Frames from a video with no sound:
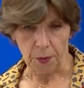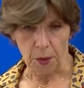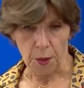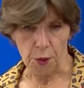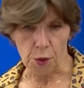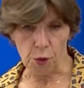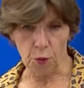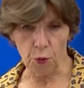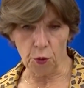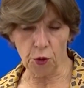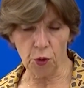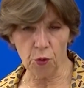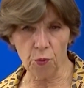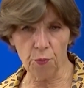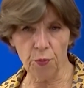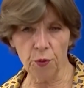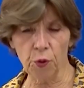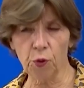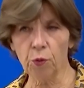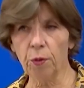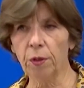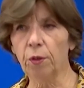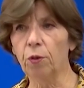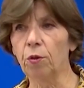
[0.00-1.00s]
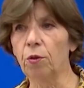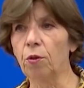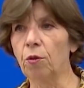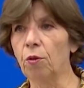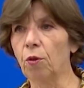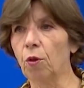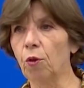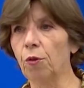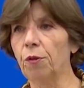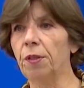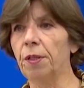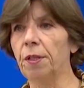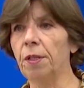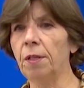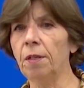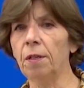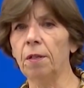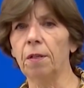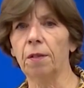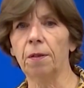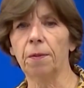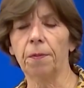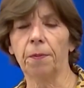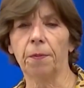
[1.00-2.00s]
Lies about the voluntary
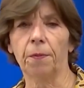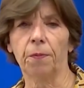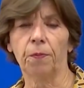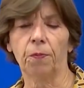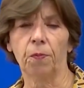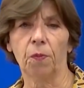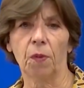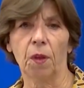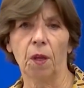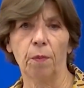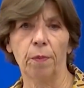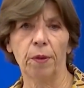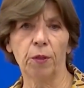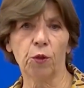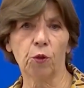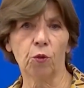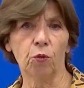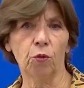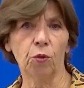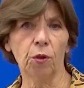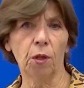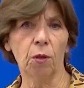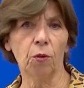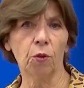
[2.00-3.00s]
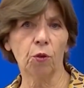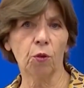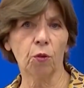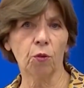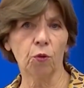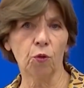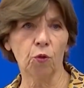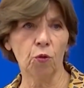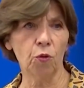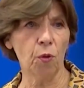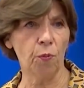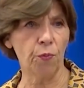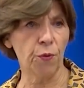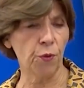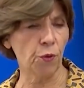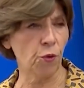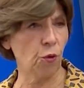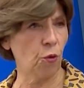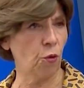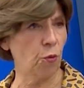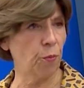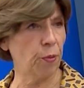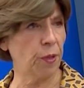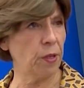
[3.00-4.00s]
departure of the population from Nagorno-Karabakh will
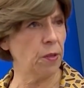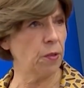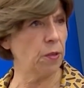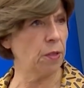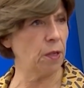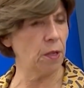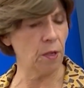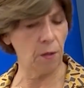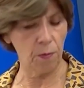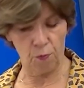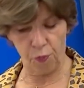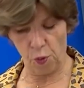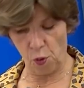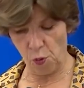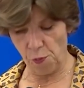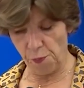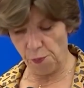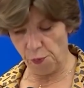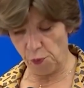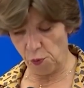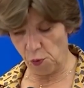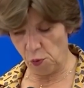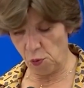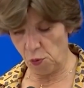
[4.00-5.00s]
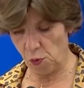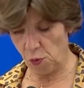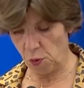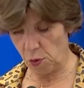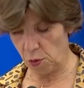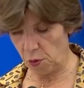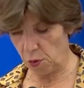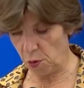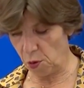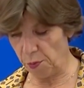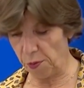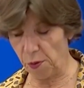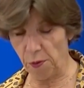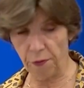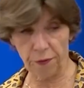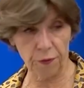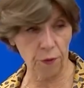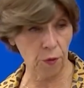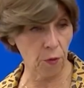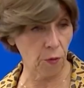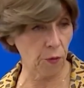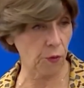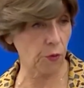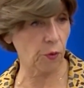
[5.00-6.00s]
not mislead anyone, Minister of Foreign
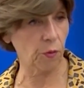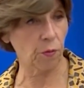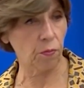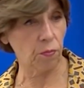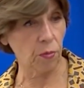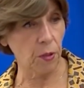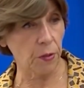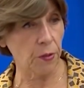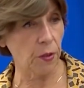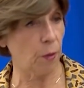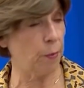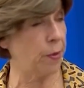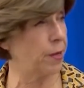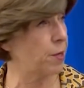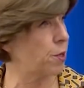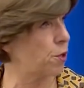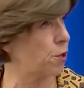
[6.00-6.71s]
Affairs of France.